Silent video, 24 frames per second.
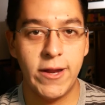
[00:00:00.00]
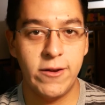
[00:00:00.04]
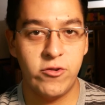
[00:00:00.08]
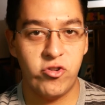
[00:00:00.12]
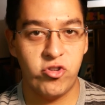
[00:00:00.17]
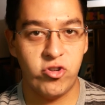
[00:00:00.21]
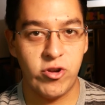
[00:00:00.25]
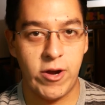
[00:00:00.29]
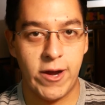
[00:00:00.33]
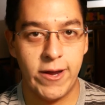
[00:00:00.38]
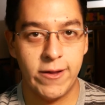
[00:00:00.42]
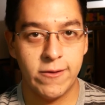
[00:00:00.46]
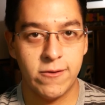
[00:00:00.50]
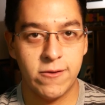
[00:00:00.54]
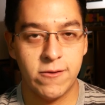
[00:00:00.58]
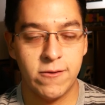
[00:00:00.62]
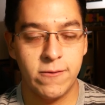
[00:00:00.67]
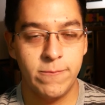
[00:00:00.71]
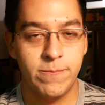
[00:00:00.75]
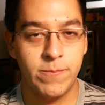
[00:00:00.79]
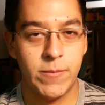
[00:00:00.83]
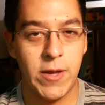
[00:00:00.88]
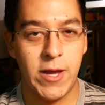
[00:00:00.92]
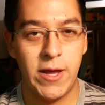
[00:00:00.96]

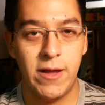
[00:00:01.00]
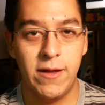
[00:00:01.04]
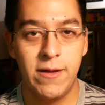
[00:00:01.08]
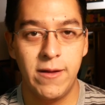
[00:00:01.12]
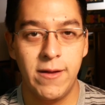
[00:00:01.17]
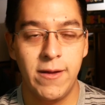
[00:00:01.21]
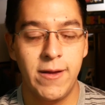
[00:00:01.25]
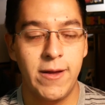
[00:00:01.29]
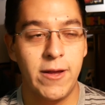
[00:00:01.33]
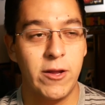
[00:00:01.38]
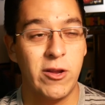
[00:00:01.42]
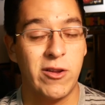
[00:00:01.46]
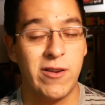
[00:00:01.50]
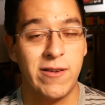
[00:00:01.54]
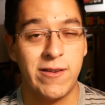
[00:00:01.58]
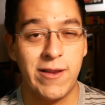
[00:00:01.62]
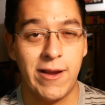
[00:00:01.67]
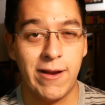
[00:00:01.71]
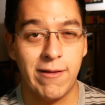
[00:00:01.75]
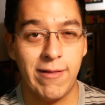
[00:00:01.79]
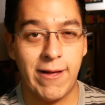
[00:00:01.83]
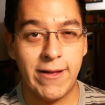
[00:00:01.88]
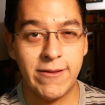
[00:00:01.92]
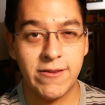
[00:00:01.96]
shots, you can
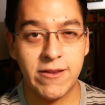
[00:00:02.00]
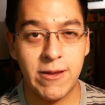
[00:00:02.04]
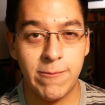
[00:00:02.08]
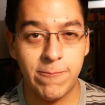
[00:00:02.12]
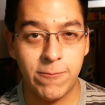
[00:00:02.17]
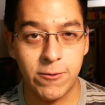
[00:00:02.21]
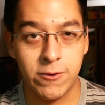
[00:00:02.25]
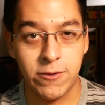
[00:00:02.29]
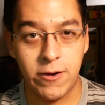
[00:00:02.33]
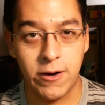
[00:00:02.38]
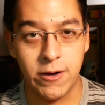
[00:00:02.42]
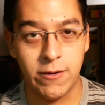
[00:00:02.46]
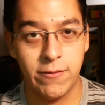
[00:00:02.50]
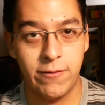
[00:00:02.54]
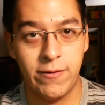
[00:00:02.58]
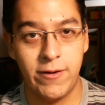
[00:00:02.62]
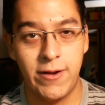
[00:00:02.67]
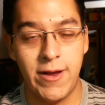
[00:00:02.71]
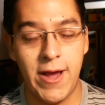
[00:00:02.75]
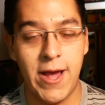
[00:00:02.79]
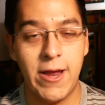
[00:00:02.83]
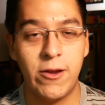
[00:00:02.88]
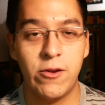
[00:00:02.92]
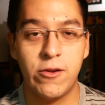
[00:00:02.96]
take landscape
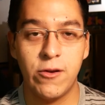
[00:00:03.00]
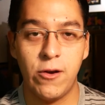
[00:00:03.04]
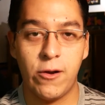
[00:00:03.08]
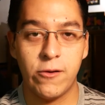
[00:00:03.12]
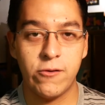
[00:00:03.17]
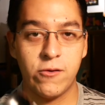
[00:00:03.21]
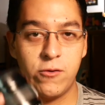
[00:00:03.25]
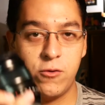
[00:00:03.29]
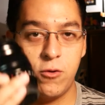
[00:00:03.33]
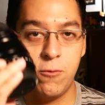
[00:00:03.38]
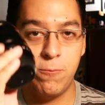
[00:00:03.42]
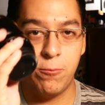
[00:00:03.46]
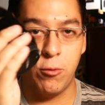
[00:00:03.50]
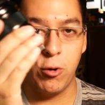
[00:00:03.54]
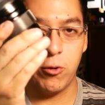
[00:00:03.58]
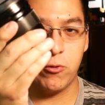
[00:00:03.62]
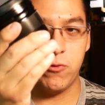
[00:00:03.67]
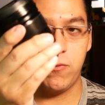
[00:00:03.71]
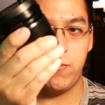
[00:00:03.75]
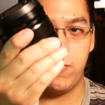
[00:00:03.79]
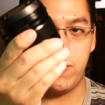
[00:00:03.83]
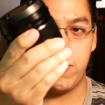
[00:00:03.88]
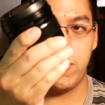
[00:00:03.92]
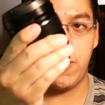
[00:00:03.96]
photography, and you can also do
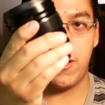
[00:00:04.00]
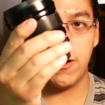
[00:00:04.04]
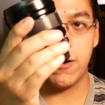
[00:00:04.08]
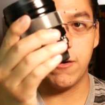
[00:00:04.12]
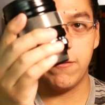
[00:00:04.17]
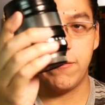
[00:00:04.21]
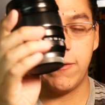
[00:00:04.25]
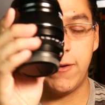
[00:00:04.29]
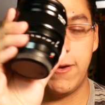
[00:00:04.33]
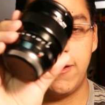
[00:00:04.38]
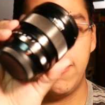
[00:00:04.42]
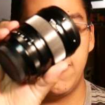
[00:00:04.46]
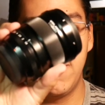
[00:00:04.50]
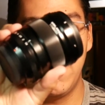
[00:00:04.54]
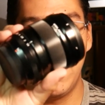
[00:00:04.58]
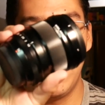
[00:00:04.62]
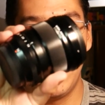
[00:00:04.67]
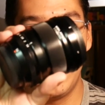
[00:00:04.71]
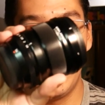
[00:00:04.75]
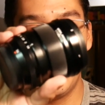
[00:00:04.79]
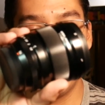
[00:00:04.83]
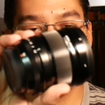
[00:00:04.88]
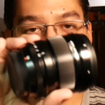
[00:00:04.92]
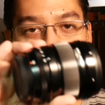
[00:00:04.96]
portrait photography.
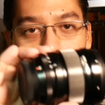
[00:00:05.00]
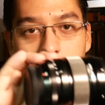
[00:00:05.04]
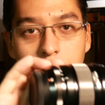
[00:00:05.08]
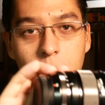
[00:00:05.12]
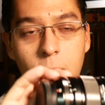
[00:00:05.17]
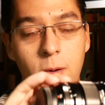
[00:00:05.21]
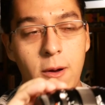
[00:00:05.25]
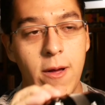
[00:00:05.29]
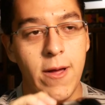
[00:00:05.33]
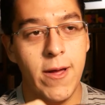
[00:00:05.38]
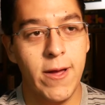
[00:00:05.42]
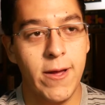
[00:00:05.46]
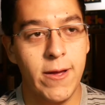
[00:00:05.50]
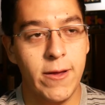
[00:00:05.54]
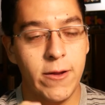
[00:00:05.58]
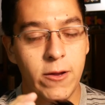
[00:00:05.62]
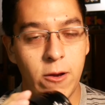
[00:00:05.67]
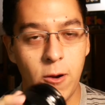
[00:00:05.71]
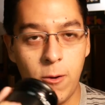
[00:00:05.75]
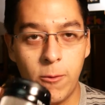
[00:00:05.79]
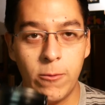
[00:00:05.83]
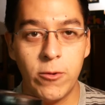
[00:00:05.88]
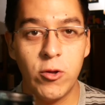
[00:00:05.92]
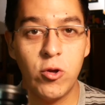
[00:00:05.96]
So, you
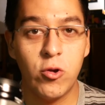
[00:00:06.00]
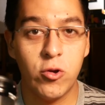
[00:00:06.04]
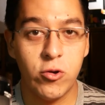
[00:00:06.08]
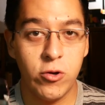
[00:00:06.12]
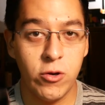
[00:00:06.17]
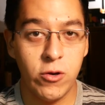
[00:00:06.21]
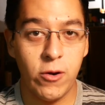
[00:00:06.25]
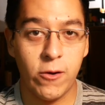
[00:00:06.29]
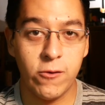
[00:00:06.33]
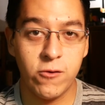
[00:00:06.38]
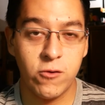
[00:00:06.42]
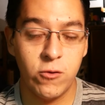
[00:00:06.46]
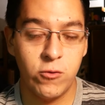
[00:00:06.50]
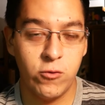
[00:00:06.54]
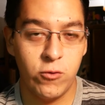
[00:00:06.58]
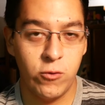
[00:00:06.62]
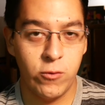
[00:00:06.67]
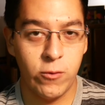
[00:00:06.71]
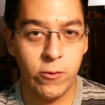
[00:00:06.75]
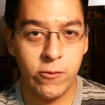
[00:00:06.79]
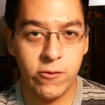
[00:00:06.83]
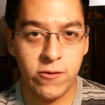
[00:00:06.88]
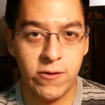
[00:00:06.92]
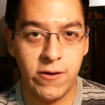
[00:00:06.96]
know, you could also do
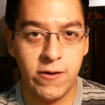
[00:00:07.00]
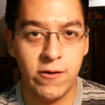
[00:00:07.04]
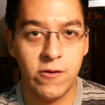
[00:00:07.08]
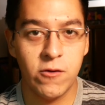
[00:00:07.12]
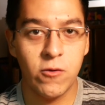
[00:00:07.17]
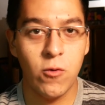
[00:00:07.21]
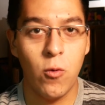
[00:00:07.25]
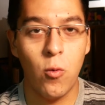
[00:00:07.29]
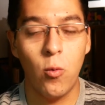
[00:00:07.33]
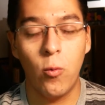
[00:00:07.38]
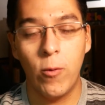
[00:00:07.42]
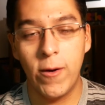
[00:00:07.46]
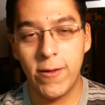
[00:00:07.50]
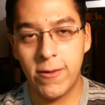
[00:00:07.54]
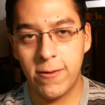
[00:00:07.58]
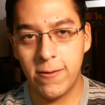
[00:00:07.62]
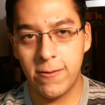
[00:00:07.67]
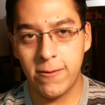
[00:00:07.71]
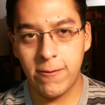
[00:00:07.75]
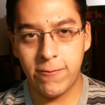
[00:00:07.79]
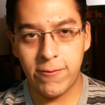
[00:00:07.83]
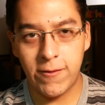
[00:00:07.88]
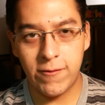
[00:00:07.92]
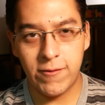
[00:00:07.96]
those things with
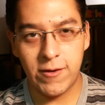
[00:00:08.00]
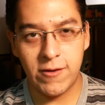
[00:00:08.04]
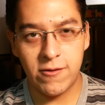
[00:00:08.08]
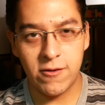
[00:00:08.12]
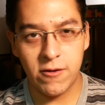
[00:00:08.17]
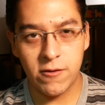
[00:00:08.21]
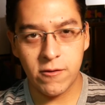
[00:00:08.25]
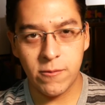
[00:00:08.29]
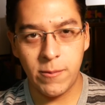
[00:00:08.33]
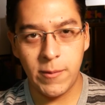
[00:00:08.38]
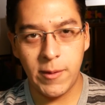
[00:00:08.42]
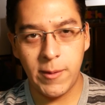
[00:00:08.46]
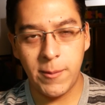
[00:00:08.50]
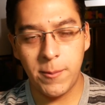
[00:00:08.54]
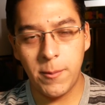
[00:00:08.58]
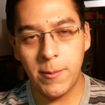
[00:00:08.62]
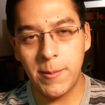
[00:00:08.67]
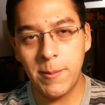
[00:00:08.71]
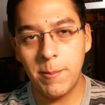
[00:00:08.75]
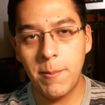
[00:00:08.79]
the 56mm